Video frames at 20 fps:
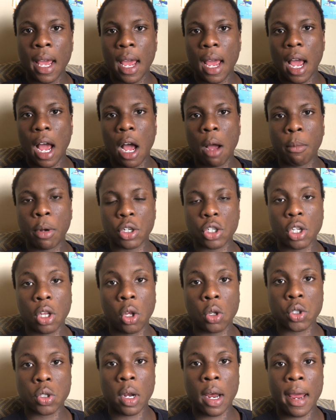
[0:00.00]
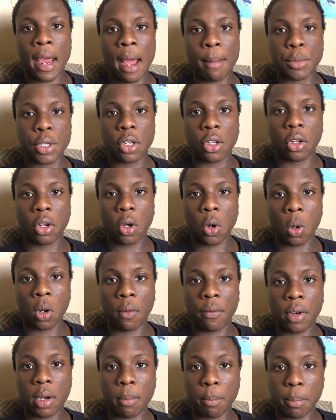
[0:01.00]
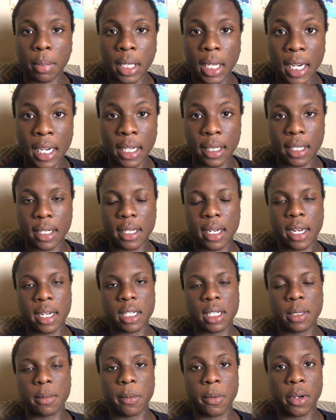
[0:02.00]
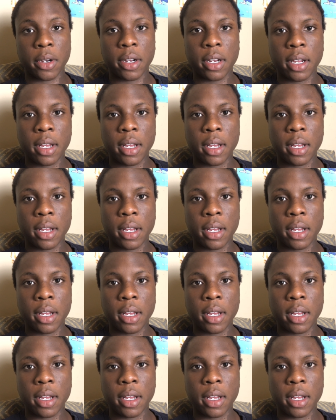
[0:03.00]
how much closer I am to the goal of completing the textbook.